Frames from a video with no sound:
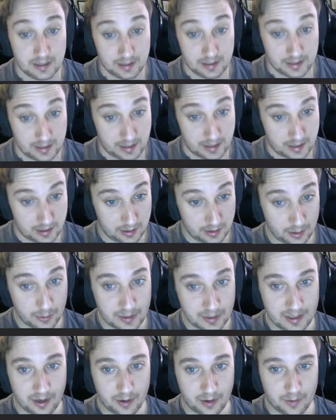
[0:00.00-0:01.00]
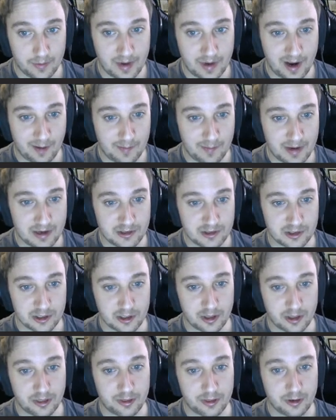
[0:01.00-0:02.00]
Here we go. Now measure
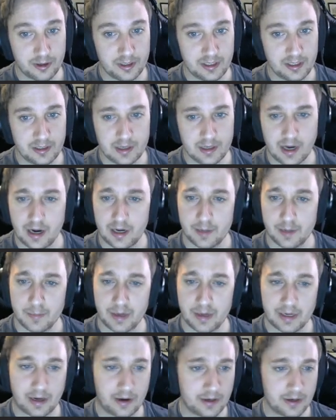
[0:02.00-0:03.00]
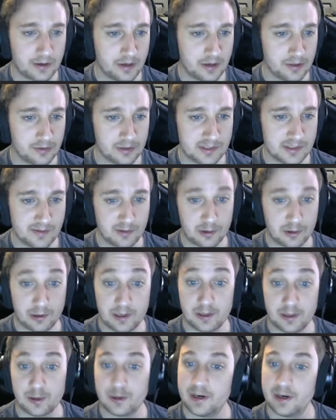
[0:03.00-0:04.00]
39. Am I counting right? 37, 38,
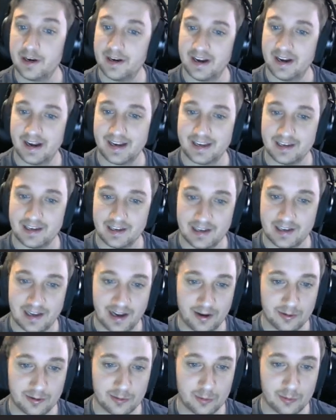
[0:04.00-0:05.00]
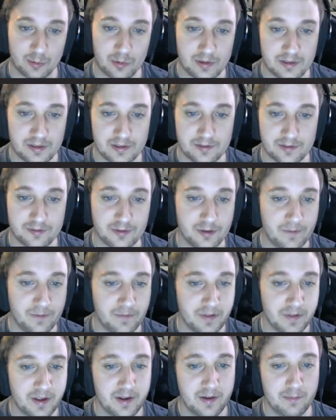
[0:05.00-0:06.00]
39? I can count. Wonderful.
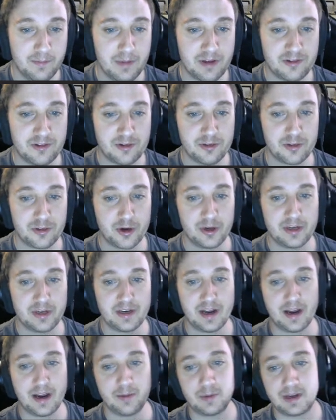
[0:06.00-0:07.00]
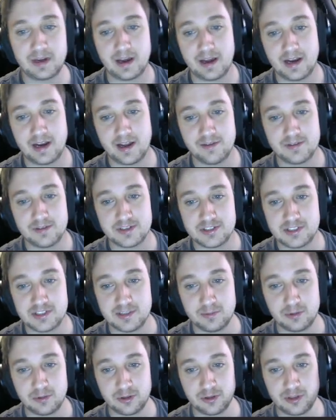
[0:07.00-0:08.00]
Measure 39. We kind of have a
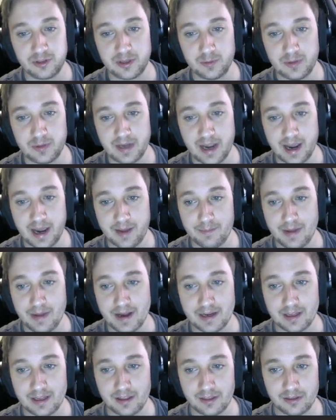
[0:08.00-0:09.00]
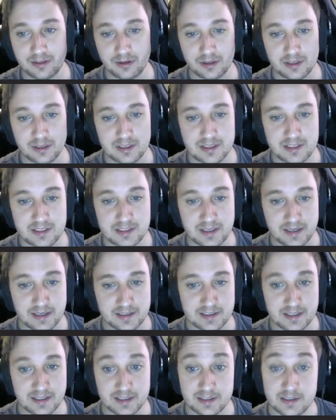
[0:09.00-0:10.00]
similar thing we had back at 36,
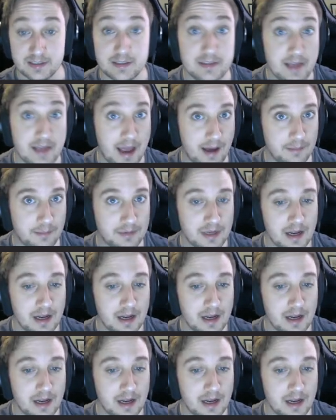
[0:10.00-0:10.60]
except